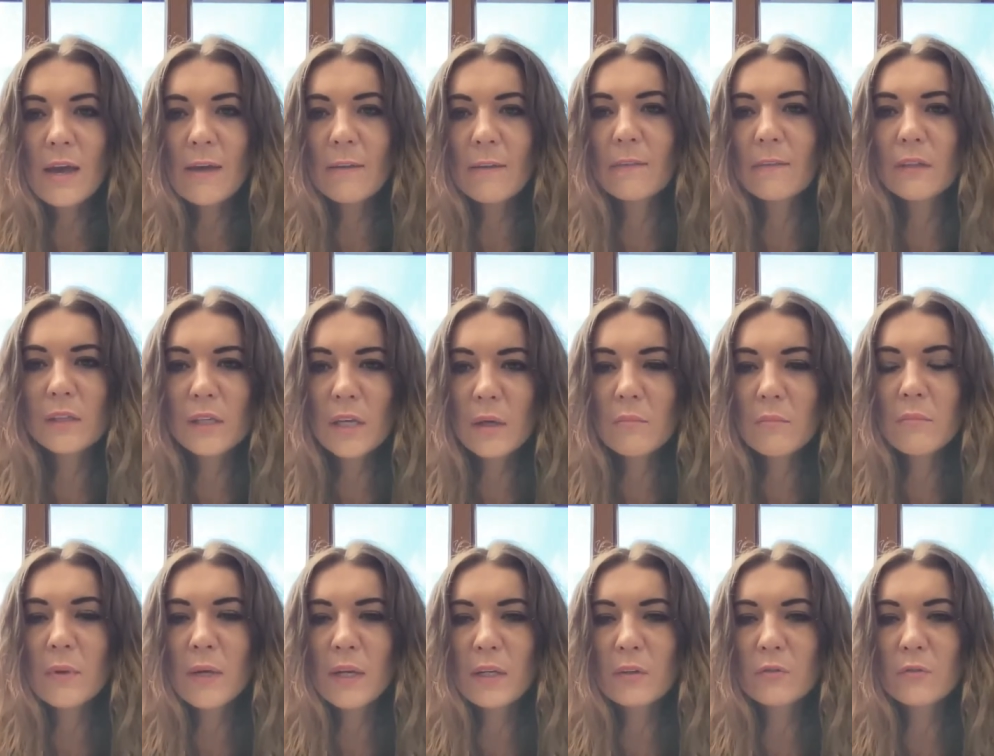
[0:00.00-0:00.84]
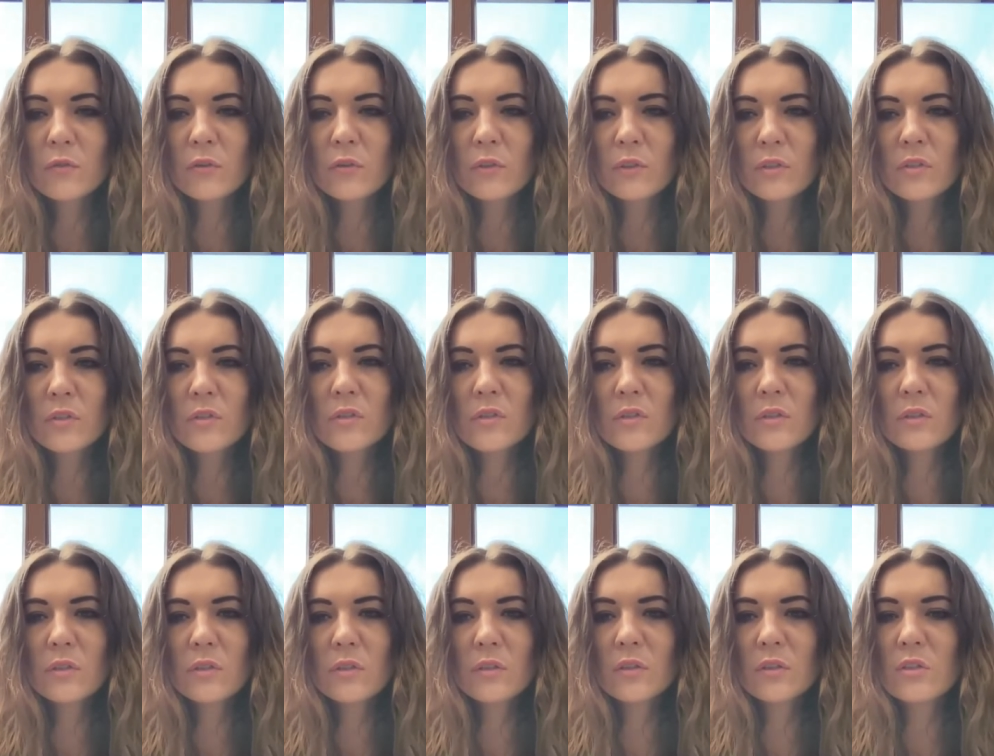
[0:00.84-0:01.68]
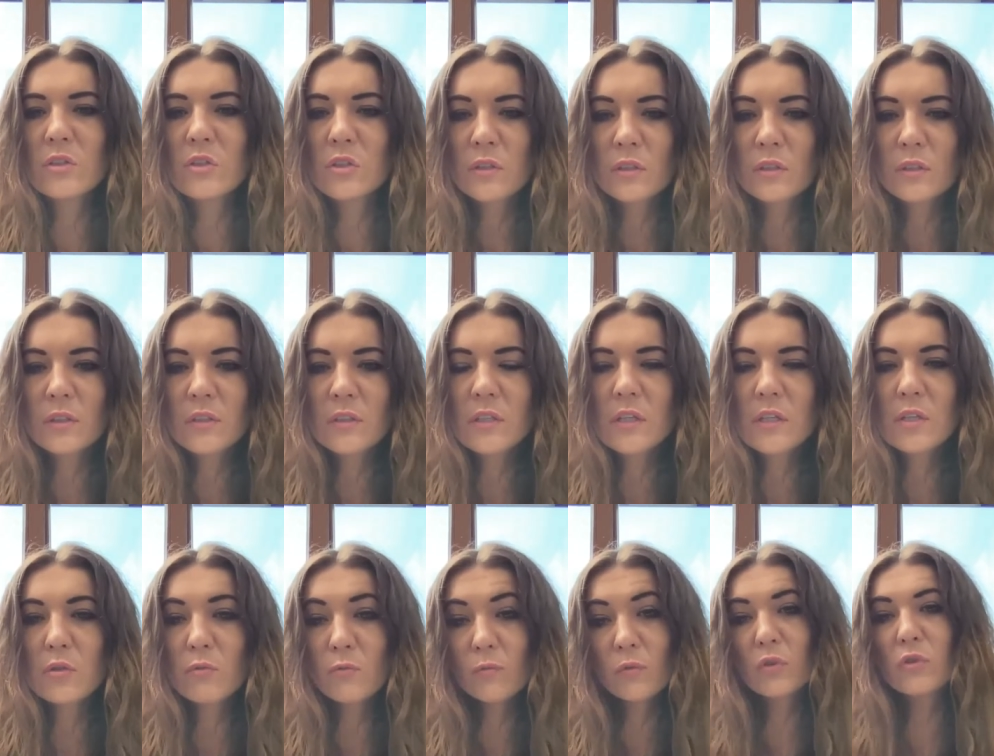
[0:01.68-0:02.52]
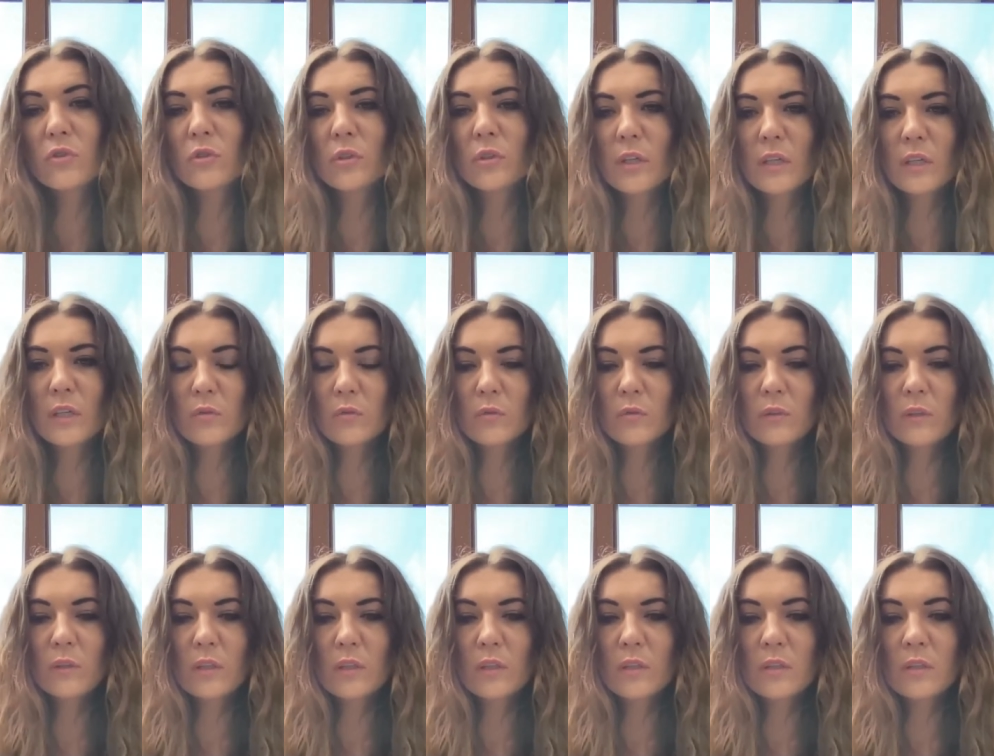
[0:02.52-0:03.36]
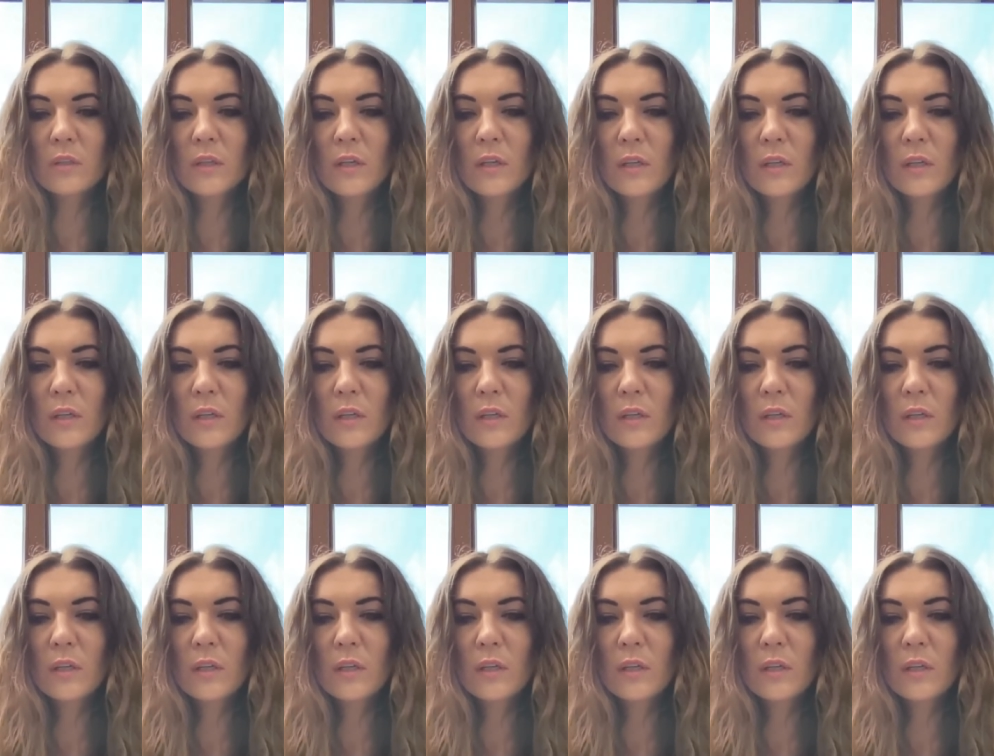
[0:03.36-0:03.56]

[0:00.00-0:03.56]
and the campaign for this uh, digitalization was really good here.